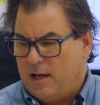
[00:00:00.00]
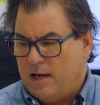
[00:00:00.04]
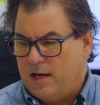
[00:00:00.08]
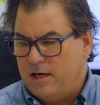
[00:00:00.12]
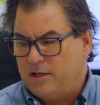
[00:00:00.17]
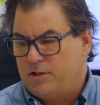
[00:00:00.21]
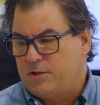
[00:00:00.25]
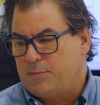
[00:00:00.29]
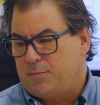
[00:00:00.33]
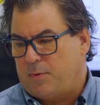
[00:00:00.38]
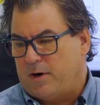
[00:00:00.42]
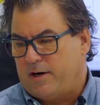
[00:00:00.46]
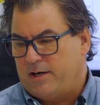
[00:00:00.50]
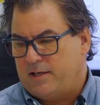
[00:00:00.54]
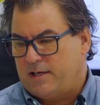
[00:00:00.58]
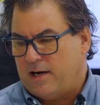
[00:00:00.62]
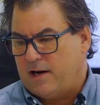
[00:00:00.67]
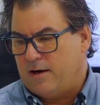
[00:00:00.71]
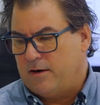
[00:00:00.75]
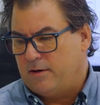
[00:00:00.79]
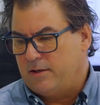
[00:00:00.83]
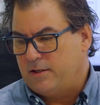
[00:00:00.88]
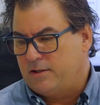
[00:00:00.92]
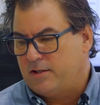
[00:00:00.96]
Inch
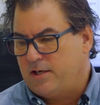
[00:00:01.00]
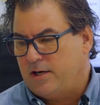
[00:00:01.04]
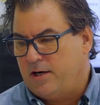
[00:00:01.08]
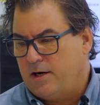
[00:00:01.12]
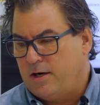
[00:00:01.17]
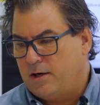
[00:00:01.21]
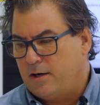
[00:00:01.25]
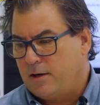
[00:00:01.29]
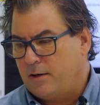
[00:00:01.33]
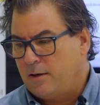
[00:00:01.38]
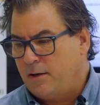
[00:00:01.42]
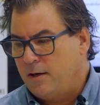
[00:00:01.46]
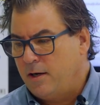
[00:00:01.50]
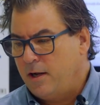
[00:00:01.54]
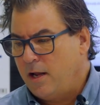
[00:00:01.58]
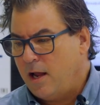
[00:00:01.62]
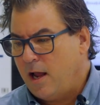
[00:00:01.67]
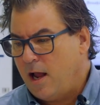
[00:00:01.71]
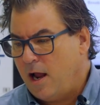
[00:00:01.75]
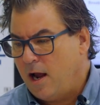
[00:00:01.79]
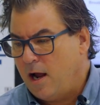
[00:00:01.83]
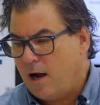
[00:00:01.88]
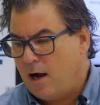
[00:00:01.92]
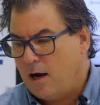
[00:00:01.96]
breakdown is here.
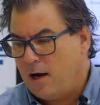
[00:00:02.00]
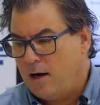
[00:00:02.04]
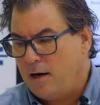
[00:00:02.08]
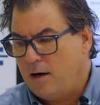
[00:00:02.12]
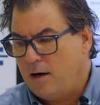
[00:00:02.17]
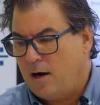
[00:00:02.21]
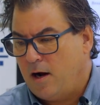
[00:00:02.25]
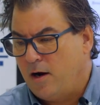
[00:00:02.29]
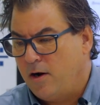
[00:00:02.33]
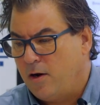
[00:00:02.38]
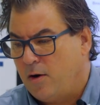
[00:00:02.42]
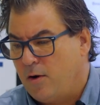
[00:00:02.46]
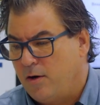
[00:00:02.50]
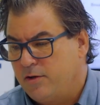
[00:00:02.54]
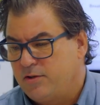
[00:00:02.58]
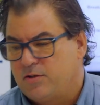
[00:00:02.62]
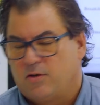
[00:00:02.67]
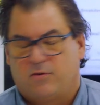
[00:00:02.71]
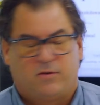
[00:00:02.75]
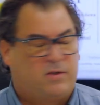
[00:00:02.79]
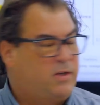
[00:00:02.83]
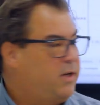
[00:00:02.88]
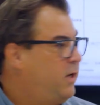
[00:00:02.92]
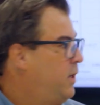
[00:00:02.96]
I
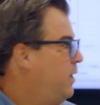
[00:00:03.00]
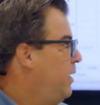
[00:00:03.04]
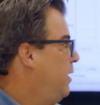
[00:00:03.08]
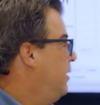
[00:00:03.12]
also did